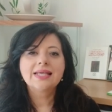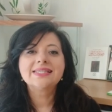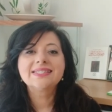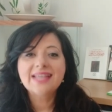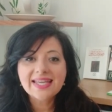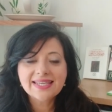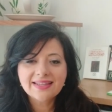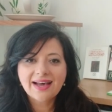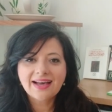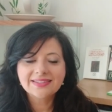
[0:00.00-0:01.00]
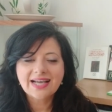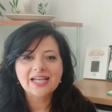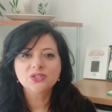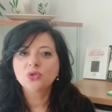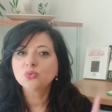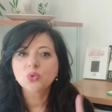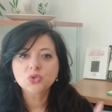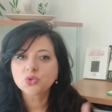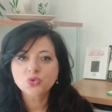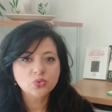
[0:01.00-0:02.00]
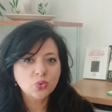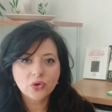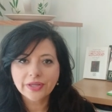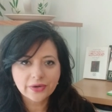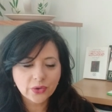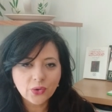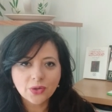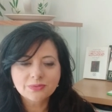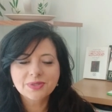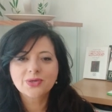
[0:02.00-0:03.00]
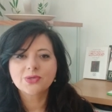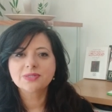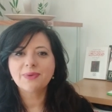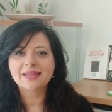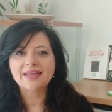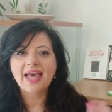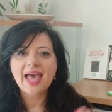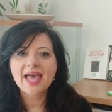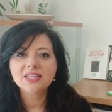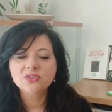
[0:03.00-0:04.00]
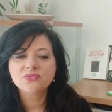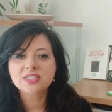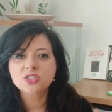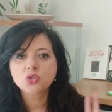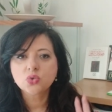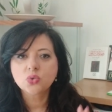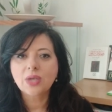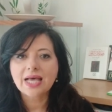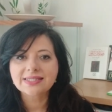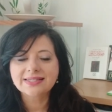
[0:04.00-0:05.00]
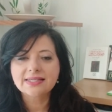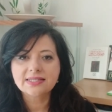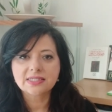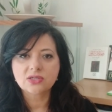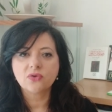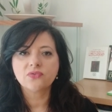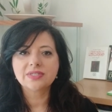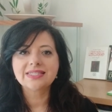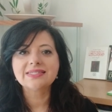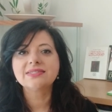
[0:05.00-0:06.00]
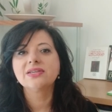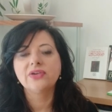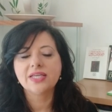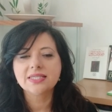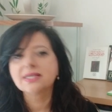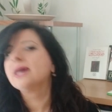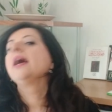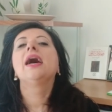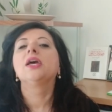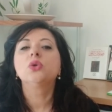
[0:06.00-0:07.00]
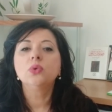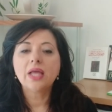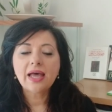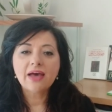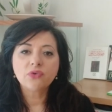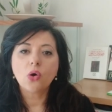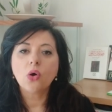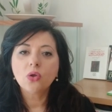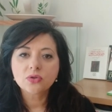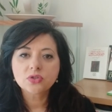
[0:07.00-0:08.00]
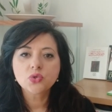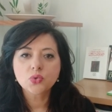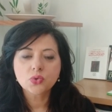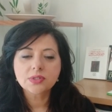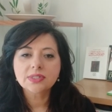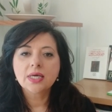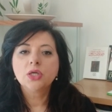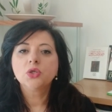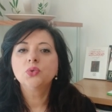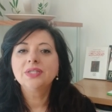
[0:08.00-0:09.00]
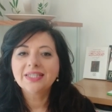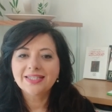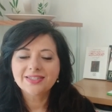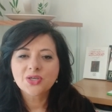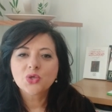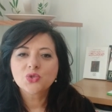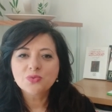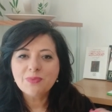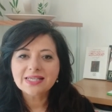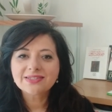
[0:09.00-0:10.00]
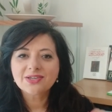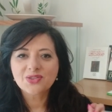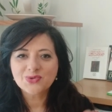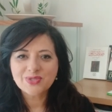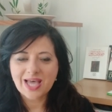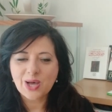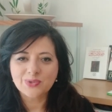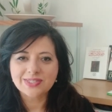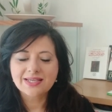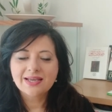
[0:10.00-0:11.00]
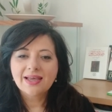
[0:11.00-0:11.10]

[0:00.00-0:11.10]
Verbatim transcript: Saying that, I don't want you to worry at all, because by the end of these two last lessons of this series, you will have all the tools you need to master those sounds.